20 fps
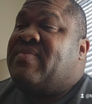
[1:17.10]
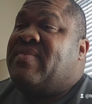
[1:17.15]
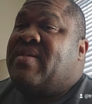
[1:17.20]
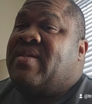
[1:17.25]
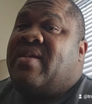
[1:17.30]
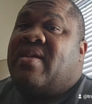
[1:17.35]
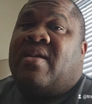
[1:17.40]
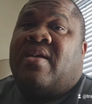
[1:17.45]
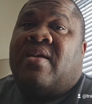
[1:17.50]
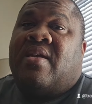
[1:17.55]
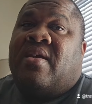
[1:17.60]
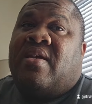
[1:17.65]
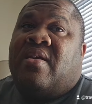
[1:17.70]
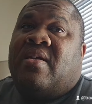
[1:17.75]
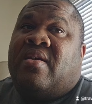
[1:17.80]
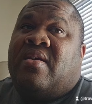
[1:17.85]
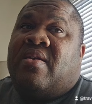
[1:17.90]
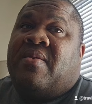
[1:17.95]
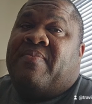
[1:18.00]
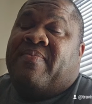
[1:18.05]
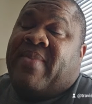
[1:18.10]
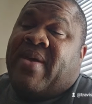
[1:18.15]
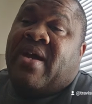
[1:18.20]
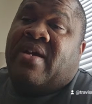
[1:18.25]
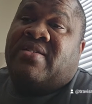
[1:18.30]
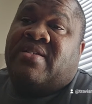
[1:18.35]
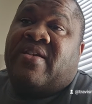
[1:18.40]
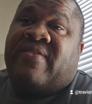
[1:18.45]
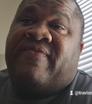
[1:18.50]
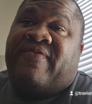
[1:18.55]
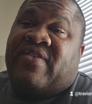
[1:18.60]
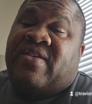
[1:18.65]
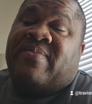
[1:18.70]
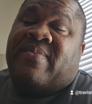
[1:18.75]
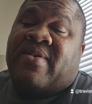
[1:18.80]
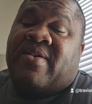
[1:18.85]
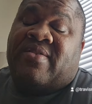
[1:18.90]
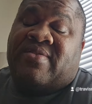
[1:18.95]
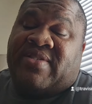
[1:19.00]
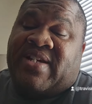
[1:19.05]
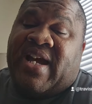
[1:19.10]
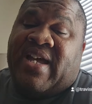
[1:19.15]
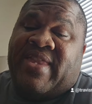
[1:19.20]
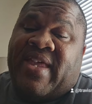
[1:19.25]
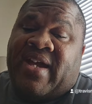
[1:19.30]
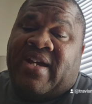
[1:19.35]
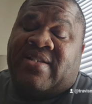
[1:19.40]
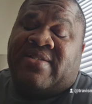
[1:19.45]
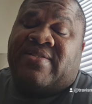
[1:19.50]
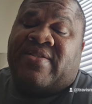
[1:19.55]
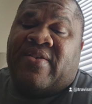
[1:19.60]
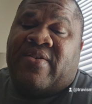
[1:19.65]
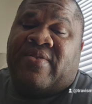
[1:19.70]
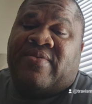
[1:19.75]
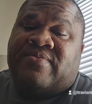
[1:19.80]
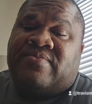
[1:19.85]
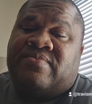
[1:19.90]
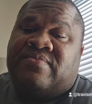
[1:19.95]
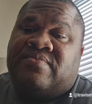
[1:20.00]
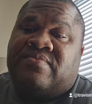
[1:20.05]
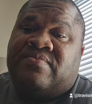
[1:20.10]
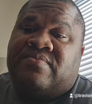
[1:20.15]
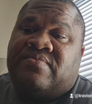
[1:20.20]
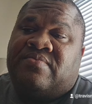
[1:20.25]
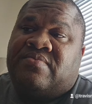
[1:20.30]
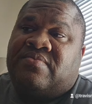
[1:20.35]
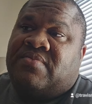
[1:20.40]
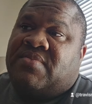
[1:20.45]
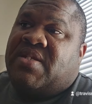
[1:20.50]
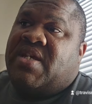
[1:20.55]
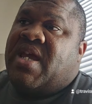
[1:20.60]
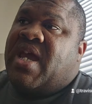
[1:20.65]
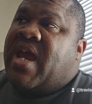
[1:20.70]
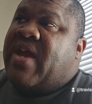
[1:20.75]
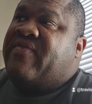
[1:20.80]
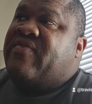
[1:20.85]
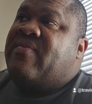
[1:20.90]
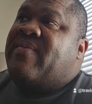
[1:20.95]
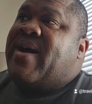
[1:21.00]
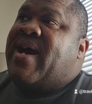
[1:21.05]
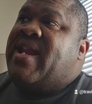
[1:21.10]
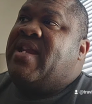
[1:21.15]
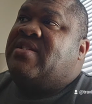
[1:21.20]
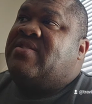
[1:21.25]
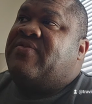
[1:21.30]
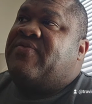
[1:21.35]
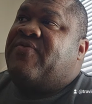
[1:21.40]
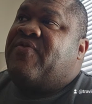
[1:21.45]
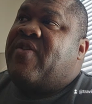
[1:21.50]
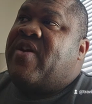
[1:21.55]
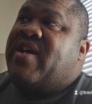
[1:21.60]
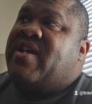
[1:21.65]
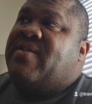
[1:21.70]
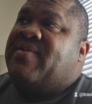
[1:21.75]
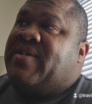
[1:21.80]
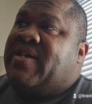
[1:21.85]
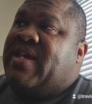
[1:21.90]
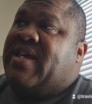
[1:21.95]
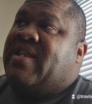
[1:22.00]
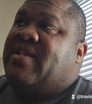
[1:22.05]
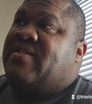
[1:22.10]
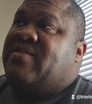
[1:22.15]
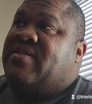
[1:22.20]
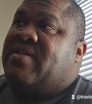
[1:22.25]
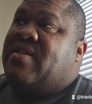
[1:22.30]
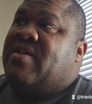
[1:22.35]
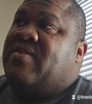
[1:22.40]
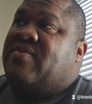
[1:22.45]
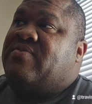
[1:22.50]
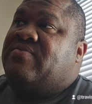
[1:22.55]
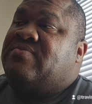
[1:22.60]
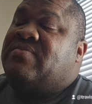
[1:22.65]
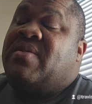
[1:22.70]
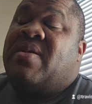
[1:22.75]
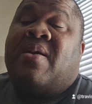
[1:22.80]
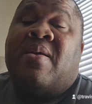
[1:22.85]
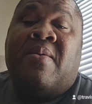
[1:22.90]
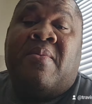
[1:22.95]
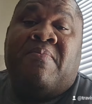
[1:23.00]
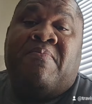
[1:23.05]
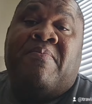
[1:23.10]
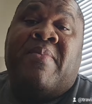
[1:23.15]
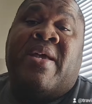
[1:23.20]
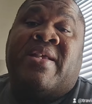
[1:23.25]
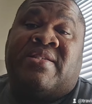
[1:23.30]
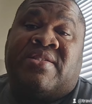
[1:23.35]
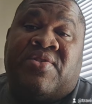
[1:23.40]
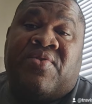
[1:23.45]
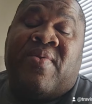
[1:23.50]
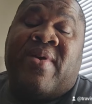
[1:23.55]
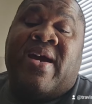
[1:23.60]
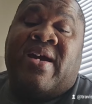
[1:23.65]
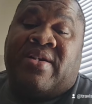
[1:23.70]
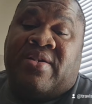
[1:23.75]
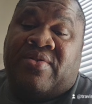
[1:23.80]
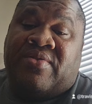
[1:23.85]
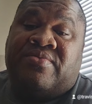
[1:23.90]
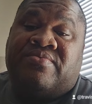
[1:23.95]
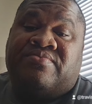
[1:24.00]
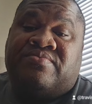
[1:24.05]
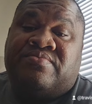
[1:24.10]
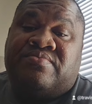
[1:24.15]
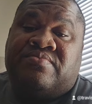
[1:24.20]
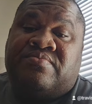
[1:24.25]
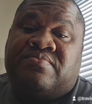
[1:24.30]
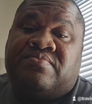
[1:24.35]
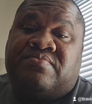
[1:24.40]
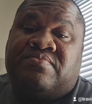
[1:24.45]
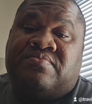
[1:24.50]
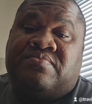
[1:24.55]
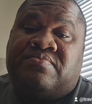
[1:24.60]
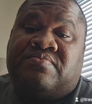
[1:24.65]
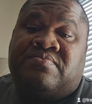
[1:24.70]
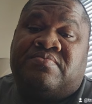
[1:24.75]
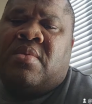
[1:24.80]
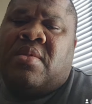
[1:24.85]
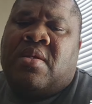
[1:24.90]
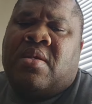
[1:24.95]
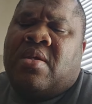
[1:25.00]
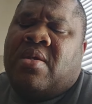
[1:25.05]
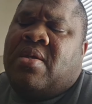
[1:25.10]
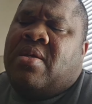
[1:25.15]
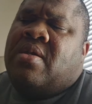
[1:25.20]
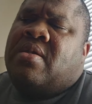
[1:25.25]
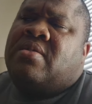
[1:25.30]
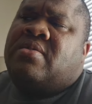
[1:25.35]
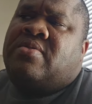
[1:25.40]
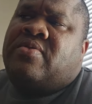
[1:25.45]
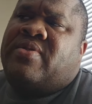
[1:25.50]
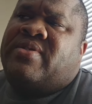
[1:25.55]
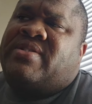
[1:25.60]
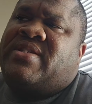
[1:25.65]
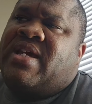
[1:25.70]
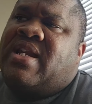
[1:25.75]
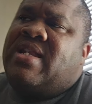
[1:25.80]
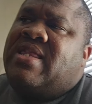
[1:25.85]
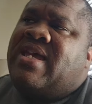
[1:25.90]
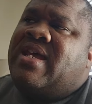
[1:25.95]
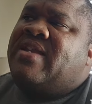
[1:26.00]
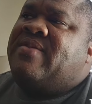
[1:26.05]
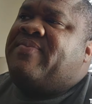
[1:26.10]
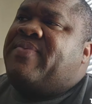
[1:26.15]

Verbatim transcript: males and females got that concern. Everybody's afraid of getting, you know, messed around on. So instead of letting people be people,